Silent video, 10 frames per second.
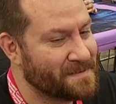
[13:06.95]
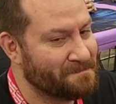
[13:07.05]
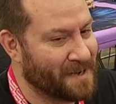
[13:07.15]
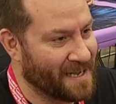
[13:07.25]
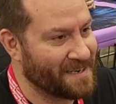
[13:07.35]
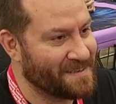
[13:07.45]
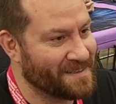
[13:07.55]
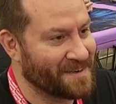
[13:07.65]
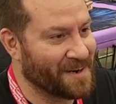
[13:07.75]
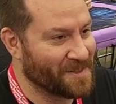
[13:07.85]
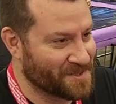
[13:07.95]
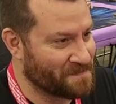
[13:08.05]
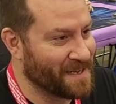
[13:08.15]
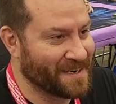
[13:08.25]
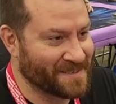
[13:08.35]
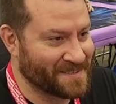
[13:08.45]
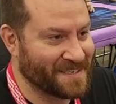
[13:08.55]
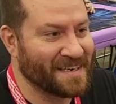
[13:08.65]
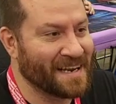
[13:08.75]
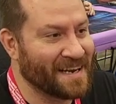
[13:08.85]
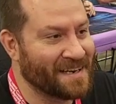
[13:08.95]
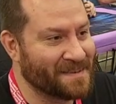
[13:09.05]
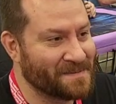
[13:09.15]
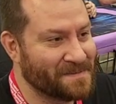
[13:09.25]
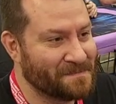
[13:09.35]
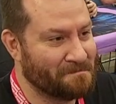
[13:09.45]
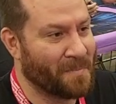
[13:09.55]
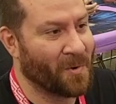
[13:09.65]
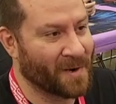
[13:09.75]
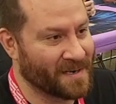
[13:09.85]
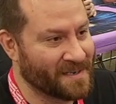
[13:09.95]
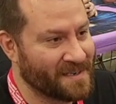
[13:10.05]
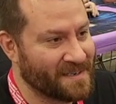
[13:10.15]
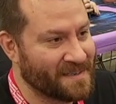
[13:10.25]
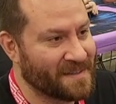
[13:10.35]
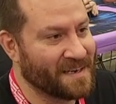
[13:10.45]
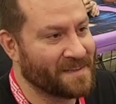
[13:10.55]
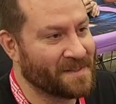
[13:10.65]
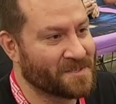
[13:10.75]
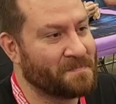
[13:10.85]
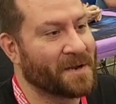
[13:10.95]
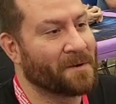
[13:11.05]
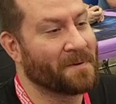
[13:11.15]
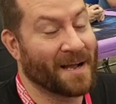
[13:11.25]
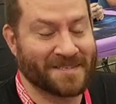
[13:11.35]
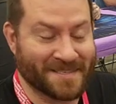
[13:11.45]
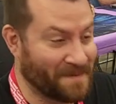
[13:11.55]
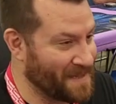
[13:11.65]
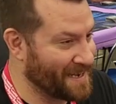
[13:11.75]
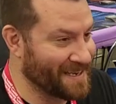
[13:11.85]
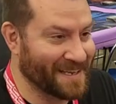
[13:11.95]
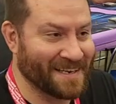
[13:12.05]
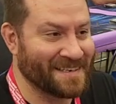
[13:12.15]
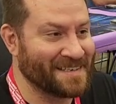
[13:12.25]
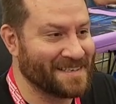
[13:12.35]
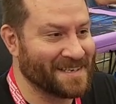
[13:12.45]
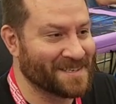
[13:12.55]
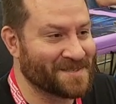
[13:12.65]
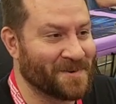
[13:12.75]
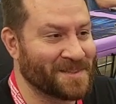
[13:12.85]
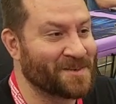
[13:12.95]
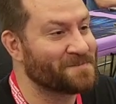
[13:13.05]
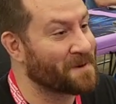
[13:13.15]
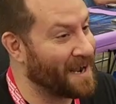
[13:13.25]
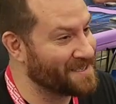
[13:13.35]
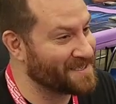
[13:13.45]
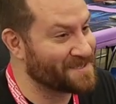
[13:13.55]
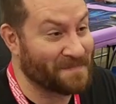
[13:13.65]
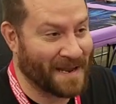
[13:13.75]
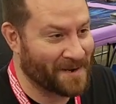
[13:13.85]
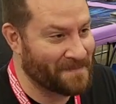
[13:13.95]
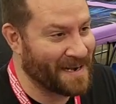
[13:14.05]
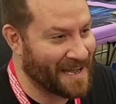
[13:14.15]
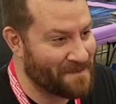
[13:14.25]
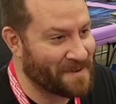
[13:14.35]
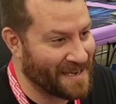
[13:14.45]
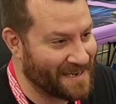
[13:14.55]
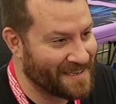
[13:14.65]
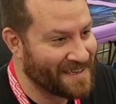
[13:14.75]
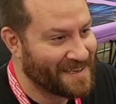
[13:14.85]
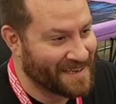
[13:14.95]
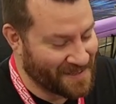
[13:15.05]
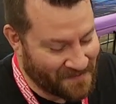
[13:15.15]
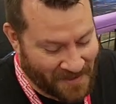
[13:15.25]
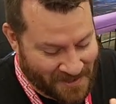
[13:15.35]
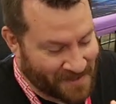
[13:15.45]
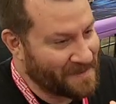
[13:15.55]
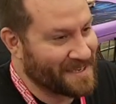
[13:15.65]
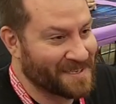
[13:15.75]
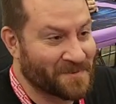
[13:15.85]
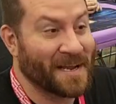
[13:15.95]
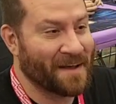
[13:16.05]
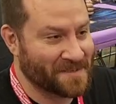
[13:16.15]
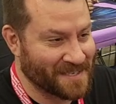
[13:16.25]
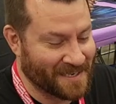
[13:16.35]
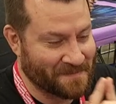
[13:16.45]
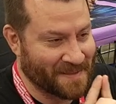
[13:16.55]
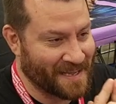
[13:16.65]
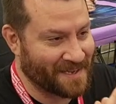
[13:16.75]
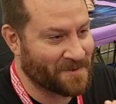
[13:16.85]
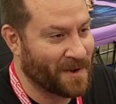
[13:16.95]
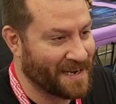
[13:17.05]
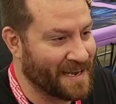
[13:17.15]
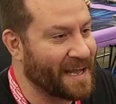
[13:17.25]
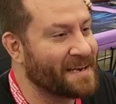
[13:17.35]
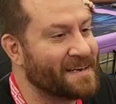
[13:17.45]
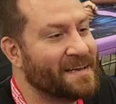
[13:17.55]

But there are those players that need more. They need those bigger prizes. I'm not going to get into details of what those prizes may or may not be in the future because we haven't talked about that quite yet.